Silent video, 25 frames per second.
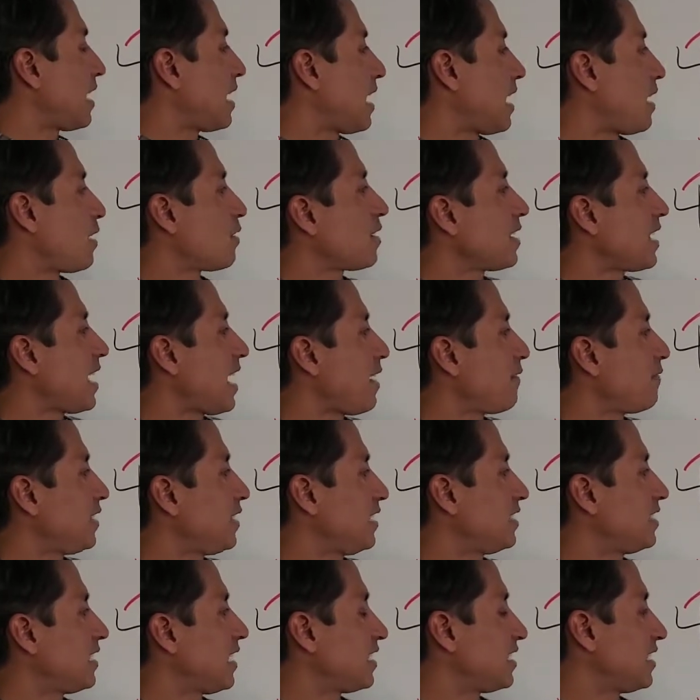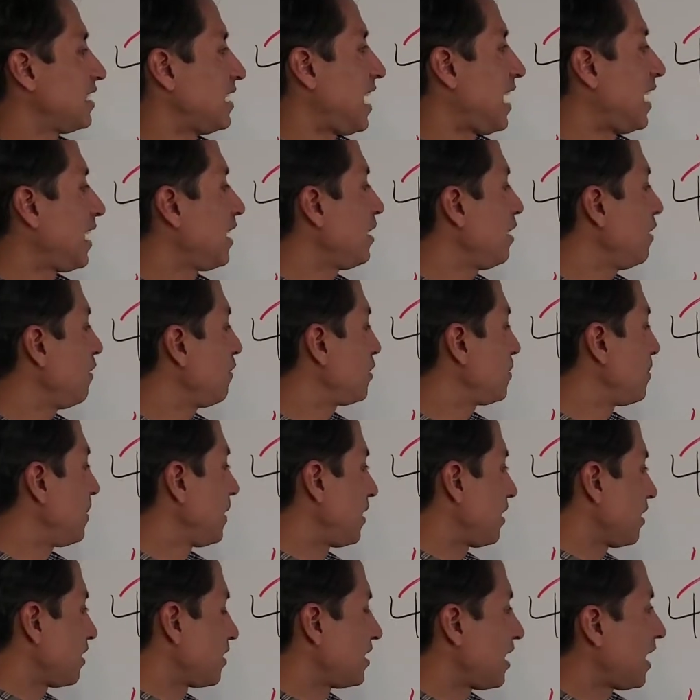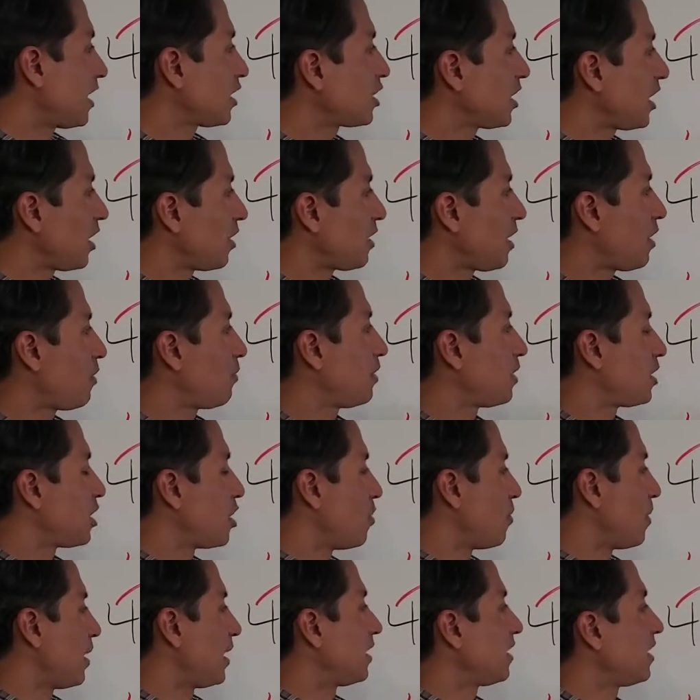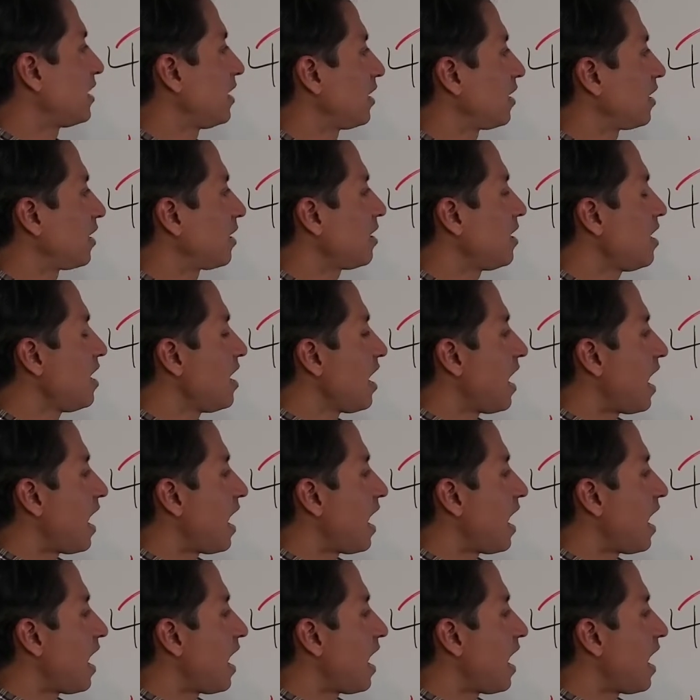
and I already have these as negatives because that's how they would go in here,